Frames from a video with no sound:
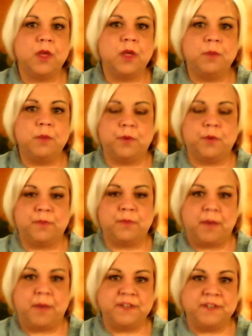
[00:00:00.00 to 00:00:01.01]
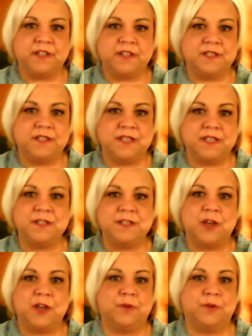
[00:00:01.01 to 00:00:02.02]
But with my particular skin
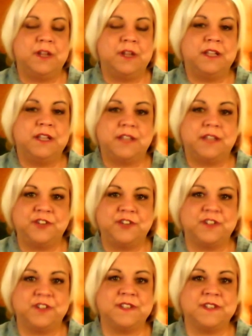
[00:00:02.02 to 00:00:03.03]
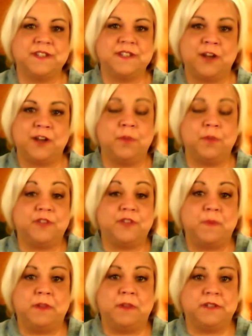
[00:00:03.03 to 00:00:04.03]
tone, they just look terrible. They just
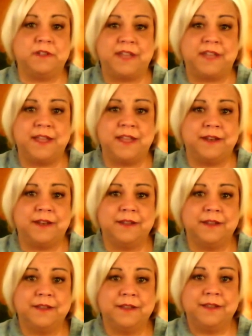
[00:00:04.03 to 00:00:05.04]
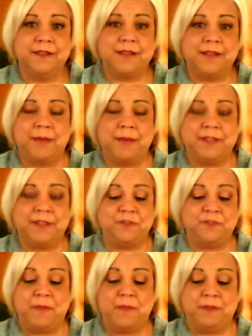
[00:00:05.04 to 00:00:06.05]
make me look dead. I mean, they just
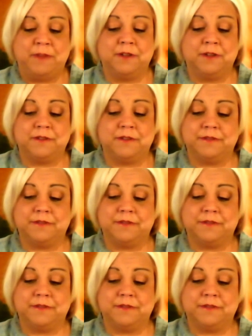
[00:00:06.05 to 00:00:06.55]
make me look